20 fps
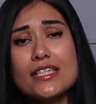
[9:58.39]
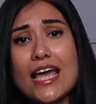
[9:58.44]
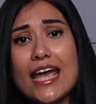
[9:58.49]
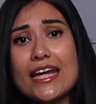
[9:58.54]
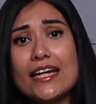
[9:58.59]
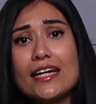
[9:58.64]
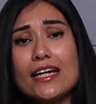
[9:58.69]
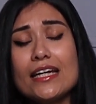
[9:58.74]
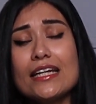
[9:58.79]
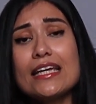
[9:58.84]

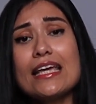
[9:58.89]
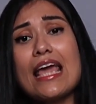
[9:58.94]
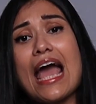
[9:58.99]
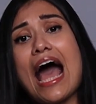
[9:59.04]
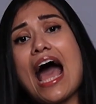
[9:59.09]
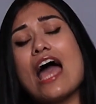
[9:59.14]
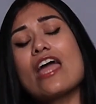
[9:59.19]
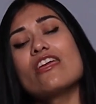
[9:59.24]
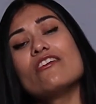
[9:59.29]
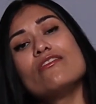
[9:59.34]
decided ki
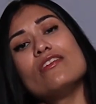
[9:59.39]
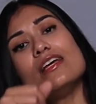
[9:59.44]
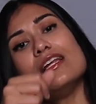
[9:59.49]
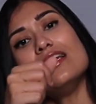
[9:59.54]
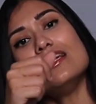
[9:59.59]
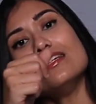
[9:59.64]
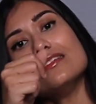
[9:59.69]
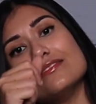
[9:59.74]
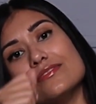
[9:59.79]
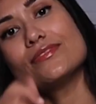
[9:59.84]
I
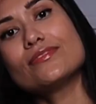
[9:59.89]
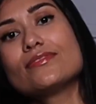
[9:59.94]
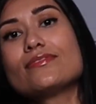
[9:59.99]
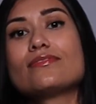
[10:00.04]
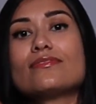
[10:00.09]
will...